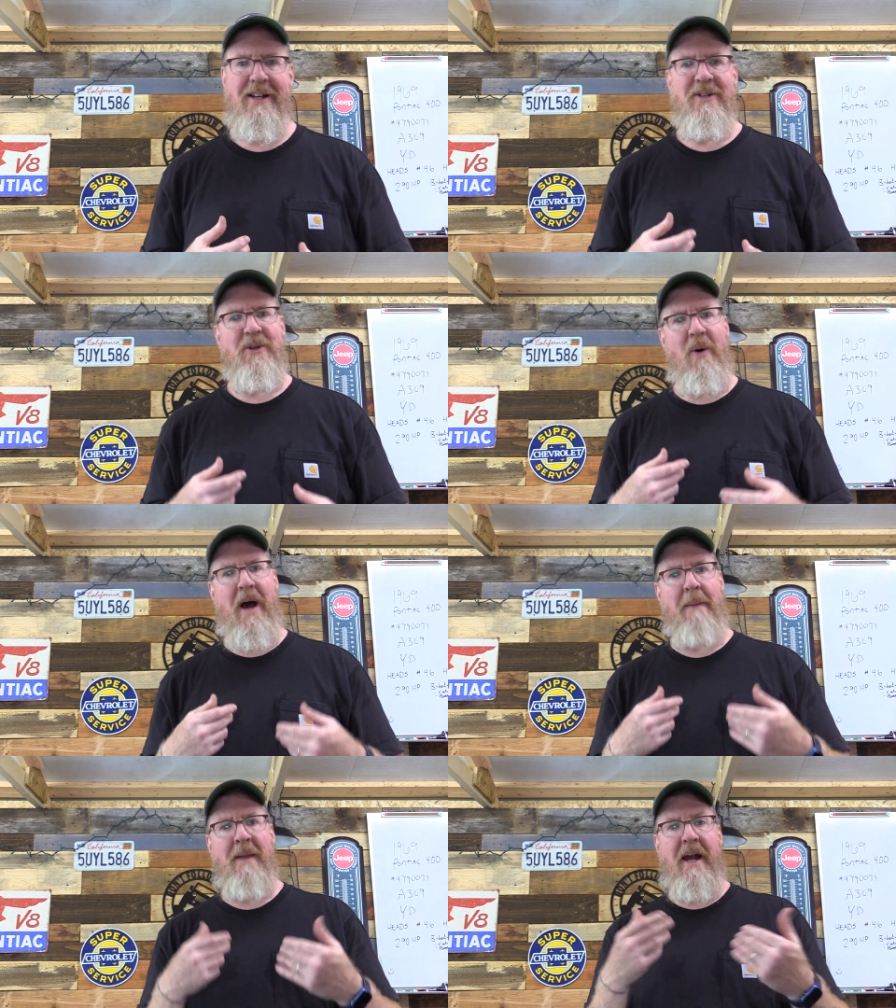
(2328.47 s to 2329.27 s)
So
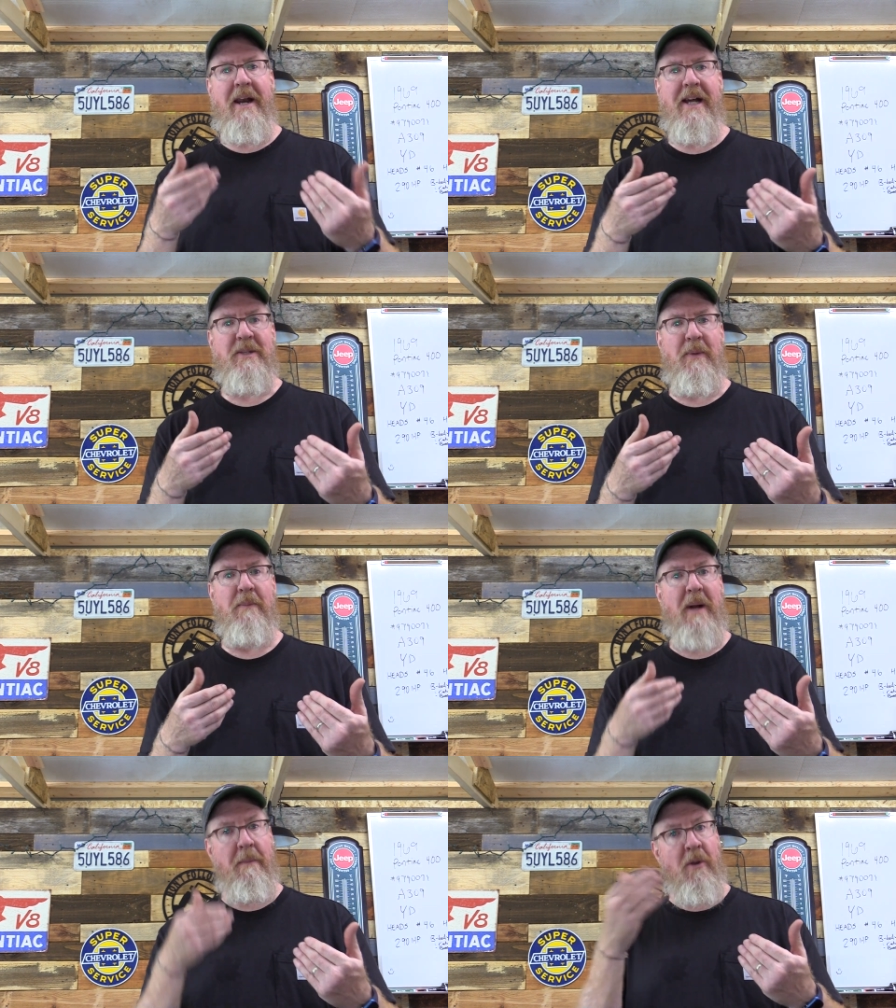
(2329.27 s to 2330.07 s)
I'm not an expert,
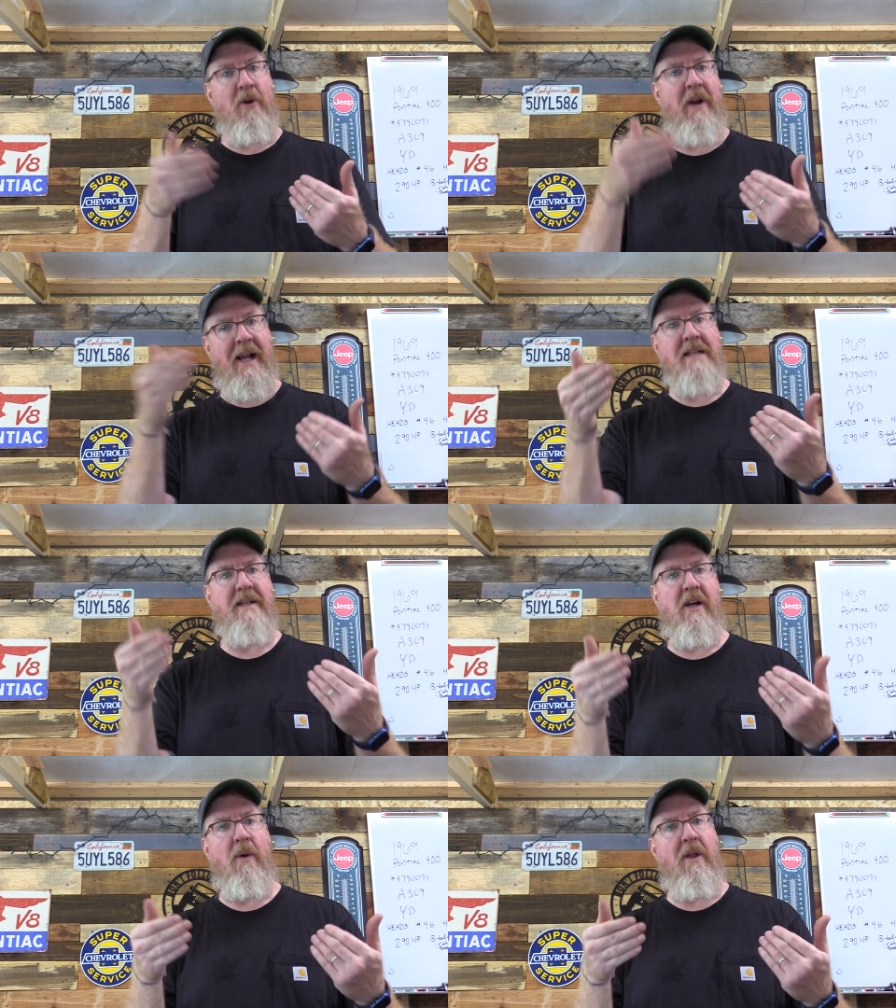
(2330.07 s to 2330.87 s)
but I'm learning as
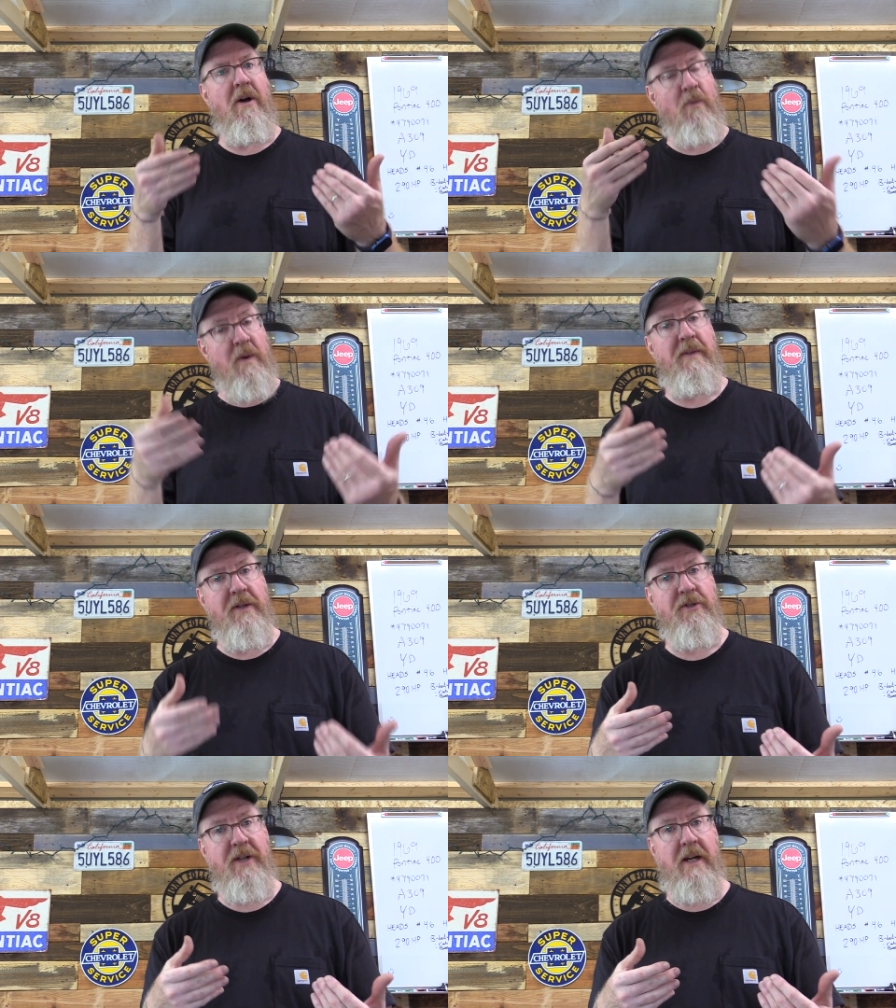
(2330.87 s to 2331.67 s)
I go along with
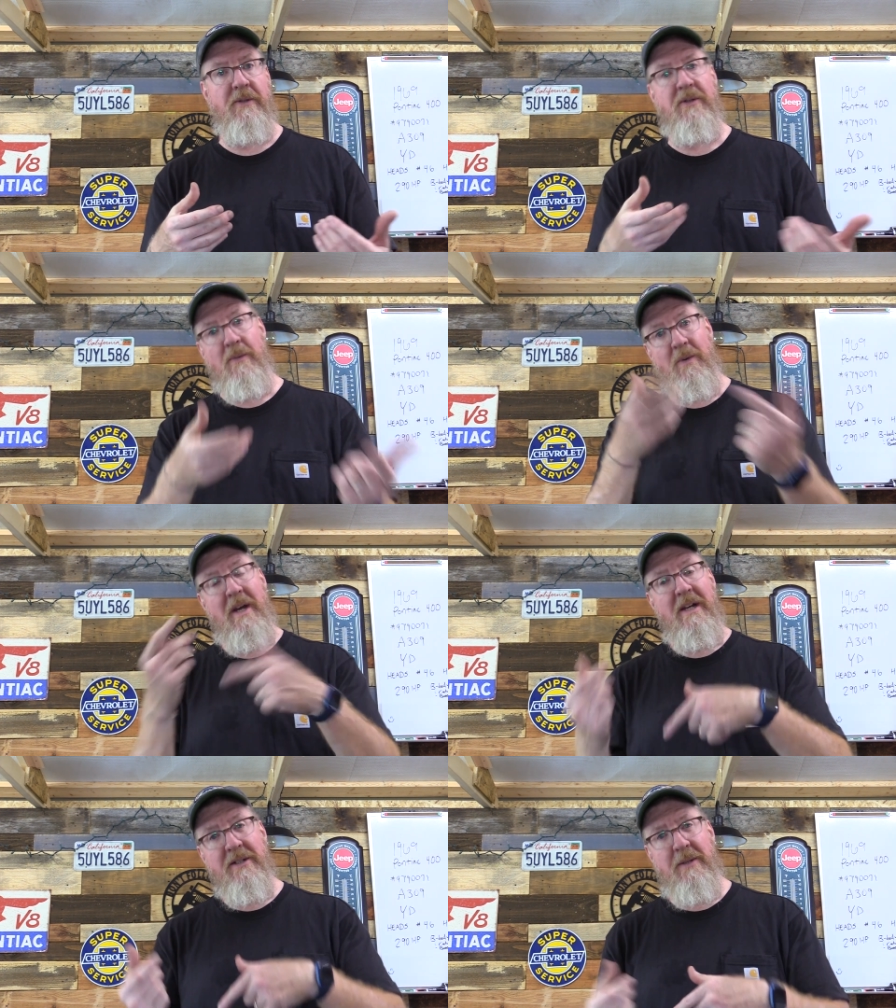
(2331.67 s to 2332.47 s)
this channel. So
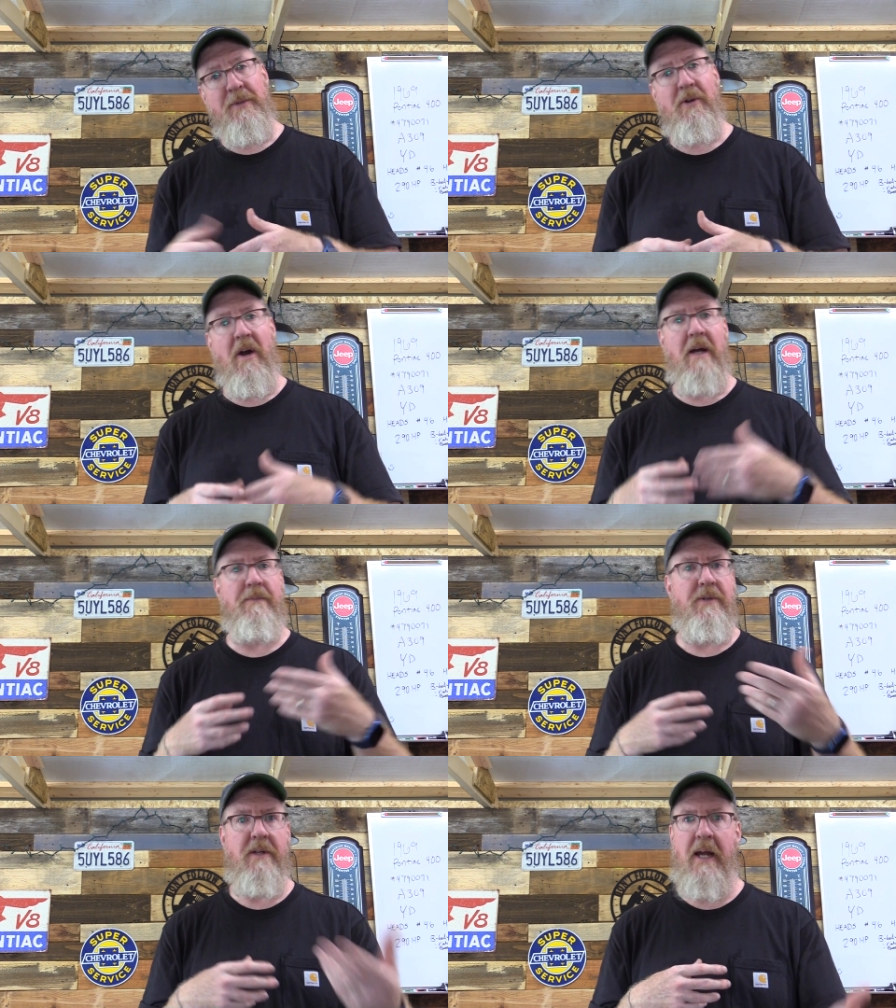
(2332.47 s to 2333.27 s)

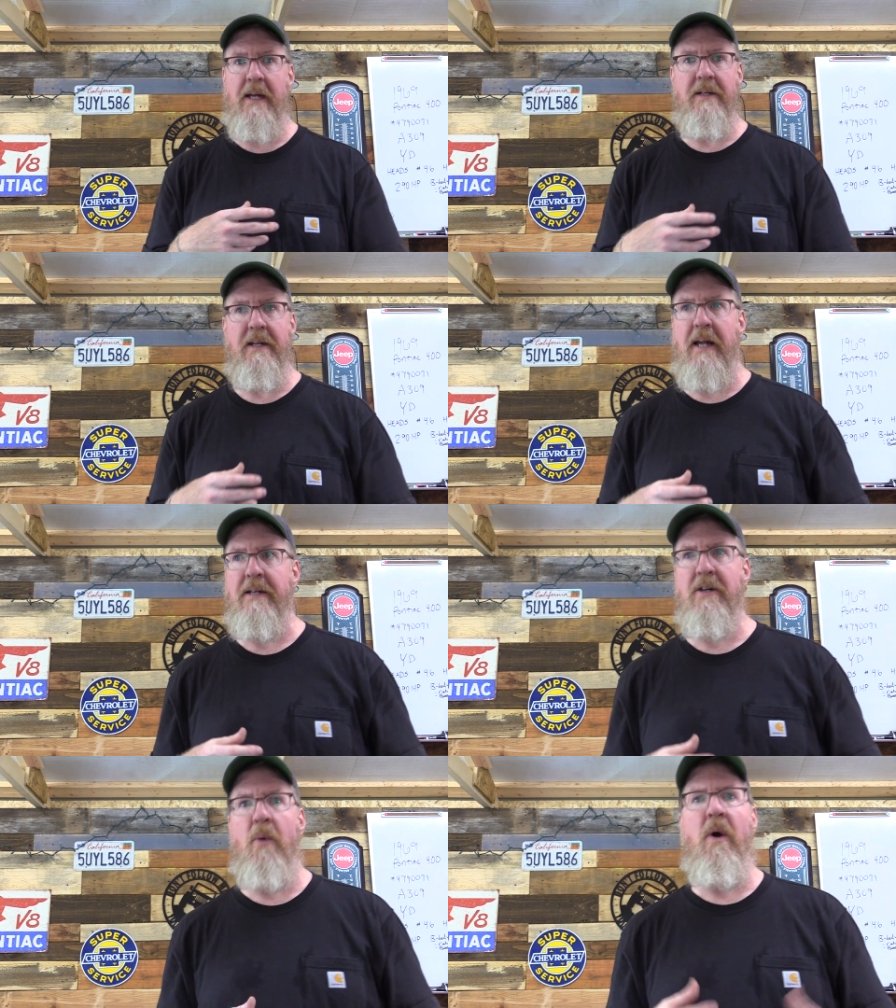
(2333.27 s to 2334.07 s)
subscribe and
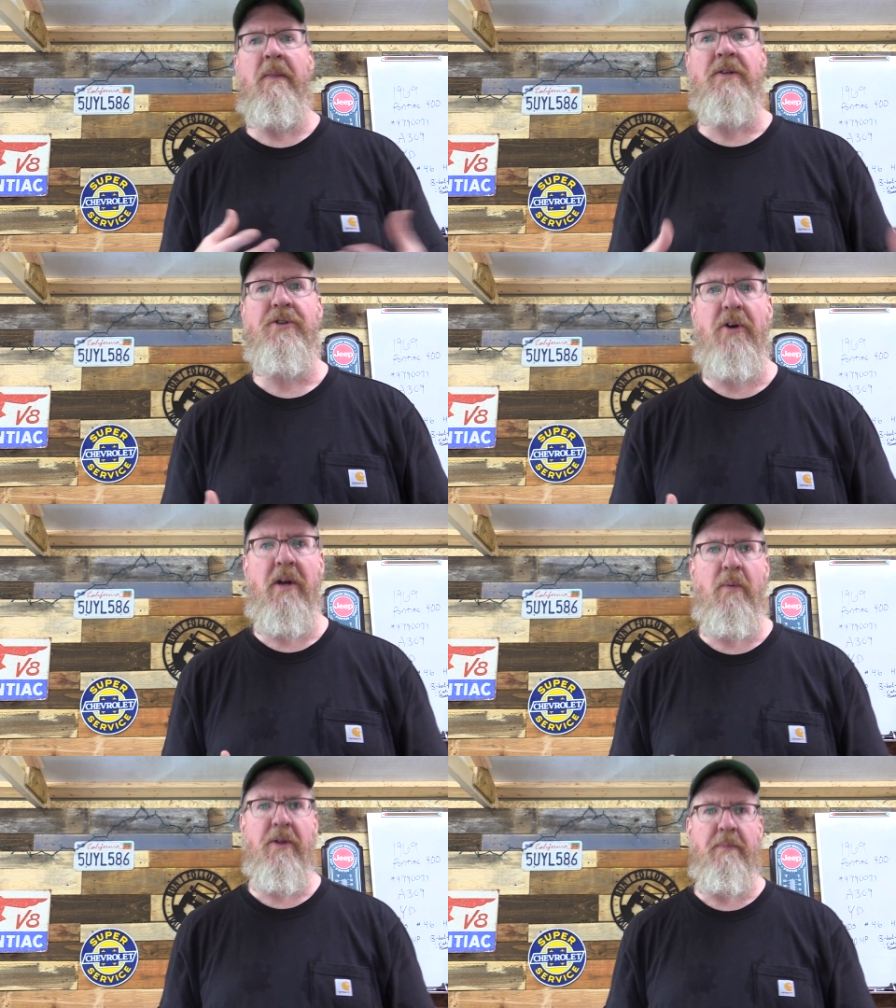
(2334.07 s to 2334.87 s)
and go on this
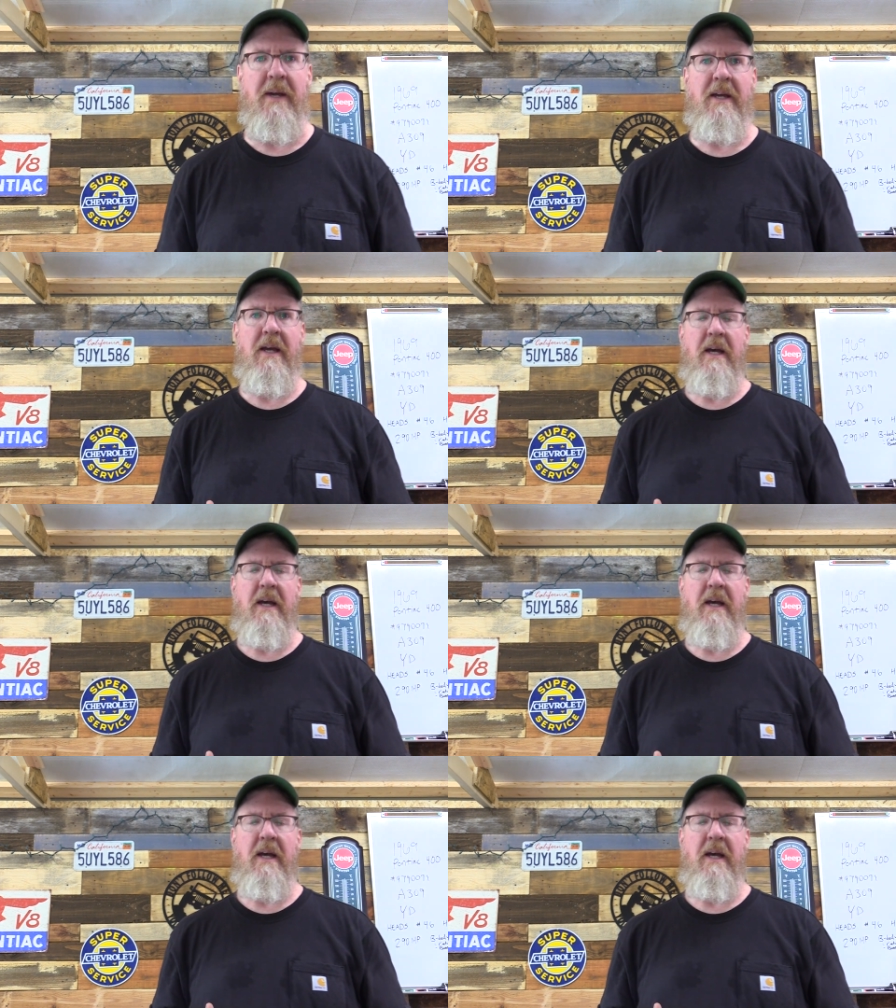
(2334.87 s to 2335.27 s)
journey with me.